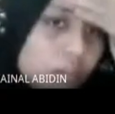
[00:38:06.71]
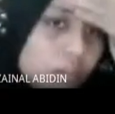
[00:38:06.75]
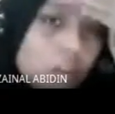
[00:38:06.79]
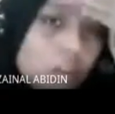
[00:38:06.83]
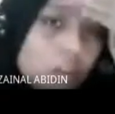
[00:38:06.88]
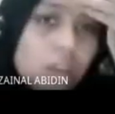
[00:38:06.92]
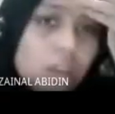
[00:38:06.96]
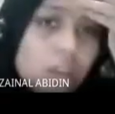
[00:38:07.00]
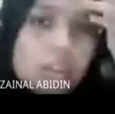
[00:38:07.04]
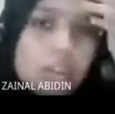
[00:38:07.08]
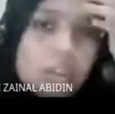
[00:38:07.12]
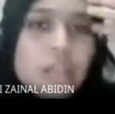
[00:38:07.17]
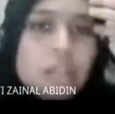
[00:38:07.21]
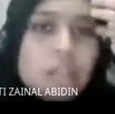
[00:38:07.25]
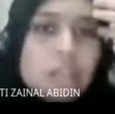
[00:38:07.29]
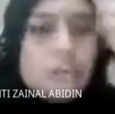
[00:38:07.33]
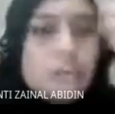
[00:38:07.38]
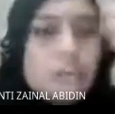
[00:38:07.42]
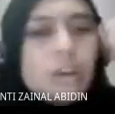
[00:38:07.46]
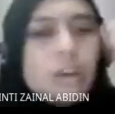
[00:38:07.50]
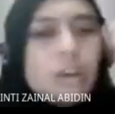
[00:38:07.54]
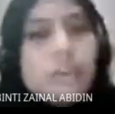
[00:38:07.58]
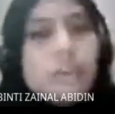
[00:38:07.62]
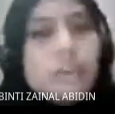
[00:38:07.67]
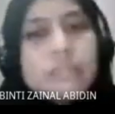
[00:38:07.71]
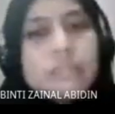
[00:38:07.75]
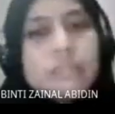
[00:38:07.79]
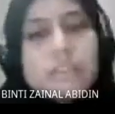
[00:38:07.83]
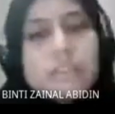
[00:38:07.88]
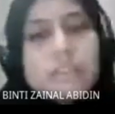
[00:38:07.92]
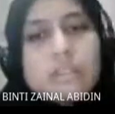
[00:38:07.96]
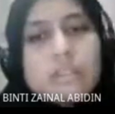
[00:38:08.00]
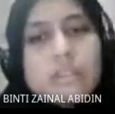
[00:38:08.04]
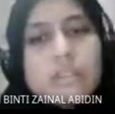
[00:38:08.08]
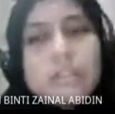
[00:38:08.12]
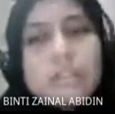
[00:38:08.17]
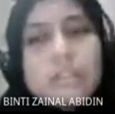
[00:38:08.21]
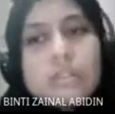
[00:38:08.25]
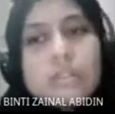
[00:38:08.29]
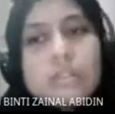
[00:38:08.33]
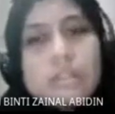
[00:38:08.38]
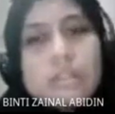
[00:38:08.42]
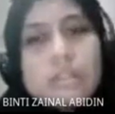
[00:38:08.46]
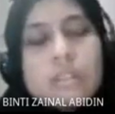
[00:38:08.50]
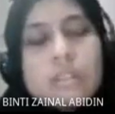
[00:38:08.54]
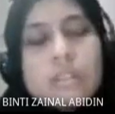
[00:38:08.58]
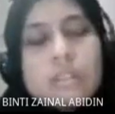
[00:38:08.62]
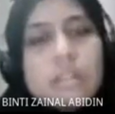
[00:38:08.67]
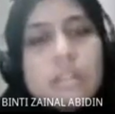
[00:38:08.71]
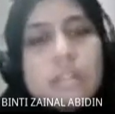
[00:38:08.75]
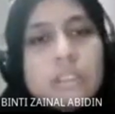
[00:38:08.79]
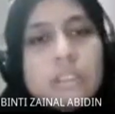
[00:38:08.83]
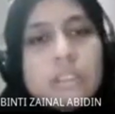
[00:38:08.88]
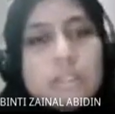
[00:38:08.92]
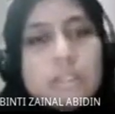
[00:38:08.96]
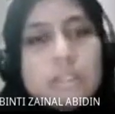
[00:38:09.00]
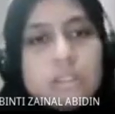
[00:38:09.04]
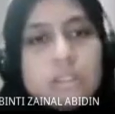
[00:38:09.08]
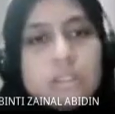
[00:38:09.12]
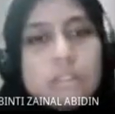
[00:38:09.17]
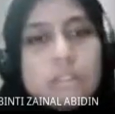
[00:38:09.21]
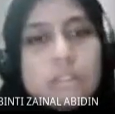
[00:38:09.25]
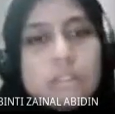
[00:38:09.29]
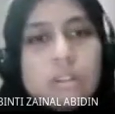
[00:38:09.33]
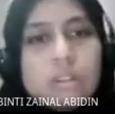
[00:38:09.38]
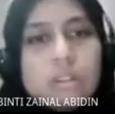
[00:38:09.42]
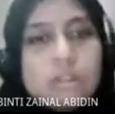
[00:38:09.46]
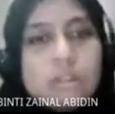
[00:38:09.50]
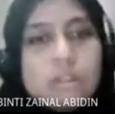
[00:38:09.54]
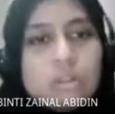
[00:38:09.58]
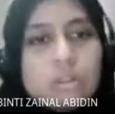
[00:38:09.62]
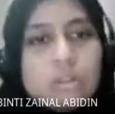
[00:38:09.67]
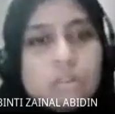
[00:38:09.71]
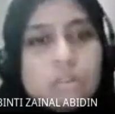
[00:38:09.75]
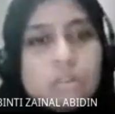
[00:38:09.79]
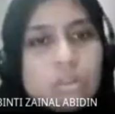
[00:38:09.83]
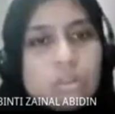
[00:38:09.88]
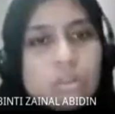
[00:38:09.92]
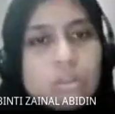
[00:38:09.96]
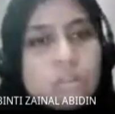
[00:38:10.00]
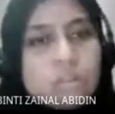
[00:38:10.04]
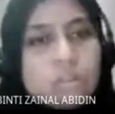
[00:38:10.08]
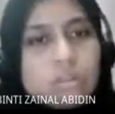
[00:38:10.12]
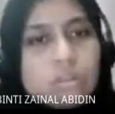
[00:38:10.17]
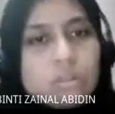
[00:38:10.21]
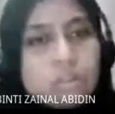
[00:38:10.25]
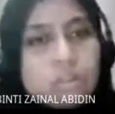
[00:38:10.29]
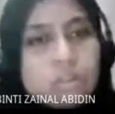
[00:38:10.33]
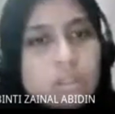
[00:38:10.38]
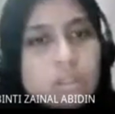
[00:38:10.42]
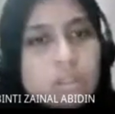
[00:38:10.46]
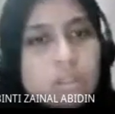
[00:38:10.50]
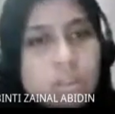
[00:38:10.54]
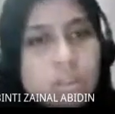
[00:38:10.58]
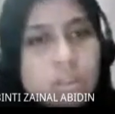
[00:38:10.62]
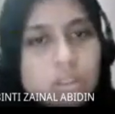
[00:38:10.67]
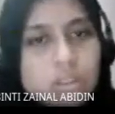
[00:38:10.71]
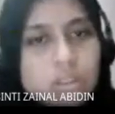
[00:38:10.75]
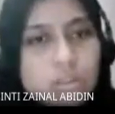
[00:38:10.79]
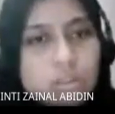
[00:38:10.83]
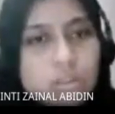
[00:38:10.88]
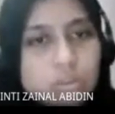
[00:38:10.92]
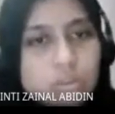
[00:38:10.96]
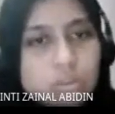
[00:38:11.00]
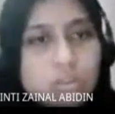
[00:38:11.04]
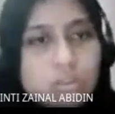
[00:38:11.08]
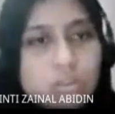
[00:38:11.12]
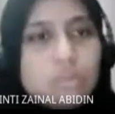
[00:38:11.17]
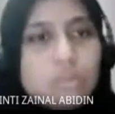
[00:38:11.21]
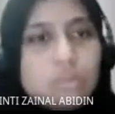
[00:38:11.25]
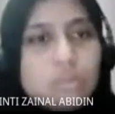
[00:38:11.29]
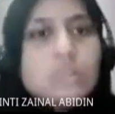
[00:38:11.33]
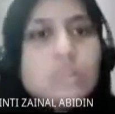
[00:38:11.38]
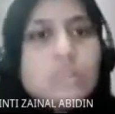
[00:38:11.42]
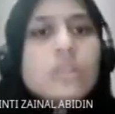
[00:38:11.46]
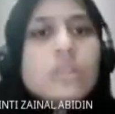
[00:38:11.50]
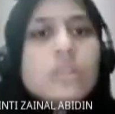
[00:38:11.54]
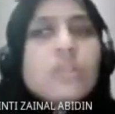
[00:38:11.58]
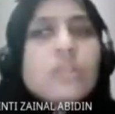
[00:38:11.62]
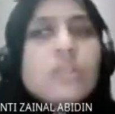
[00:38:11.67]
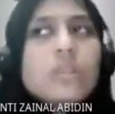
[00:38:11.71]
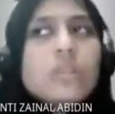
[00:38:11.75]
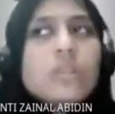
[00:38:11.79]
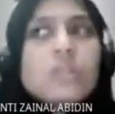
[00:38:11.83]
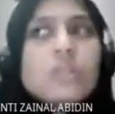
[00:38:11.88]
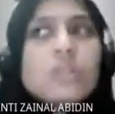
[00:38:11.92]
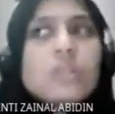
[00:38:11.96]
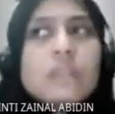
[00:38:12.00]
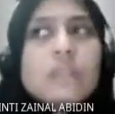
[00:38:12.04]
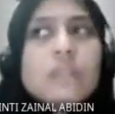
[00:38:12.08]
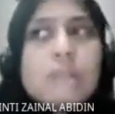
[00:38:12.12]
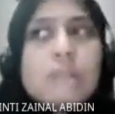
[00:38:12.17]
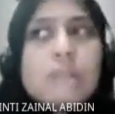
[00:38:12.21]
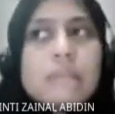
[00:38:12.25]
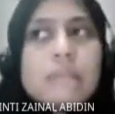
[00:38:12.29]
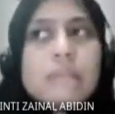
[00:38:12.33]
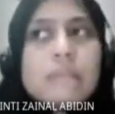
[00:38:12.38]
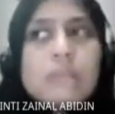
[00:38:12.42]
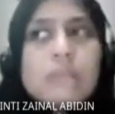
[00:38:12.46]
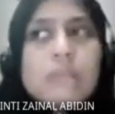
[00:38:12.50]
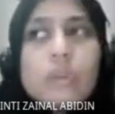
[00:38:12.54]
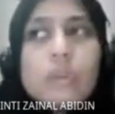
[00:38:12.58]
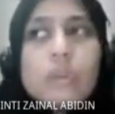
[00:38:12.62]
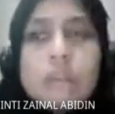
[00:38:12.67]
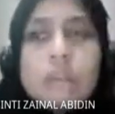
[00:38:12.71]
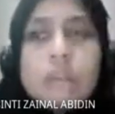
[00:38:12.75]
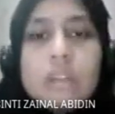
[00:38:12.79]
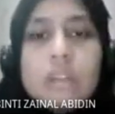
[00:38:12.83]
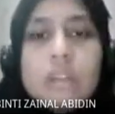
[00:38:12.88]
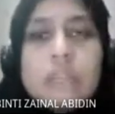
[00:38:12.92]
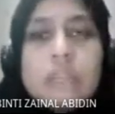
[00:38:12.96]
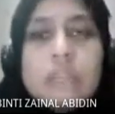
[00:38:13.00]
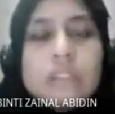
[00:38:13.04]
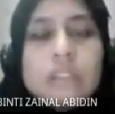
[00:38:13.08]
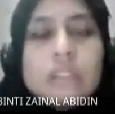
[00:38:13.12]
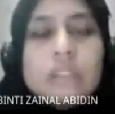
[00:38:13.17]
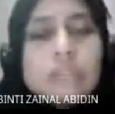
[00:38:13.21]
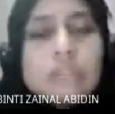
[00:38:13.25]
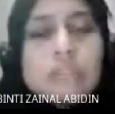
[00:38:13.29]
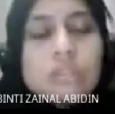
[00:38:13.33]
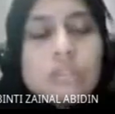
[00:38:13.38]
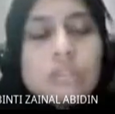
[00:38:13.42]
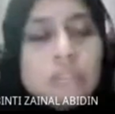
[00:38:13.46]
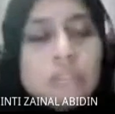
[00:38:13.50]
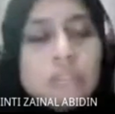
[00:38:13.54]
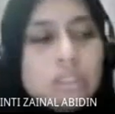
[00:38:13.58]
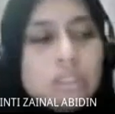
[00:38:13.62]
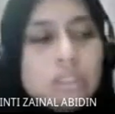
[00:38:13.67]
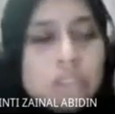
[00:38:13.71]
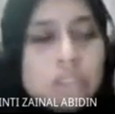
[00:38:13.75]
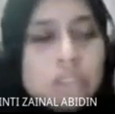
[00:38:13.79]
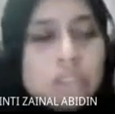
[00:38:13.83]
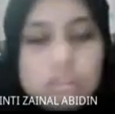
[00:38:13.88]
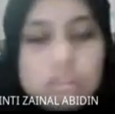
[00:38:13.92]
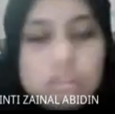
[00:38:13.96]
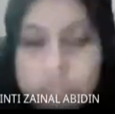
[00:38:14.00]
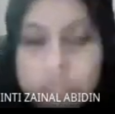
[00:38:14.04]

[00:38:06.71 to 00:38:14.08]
And then we have association. So association 2 is not some, we already learned association.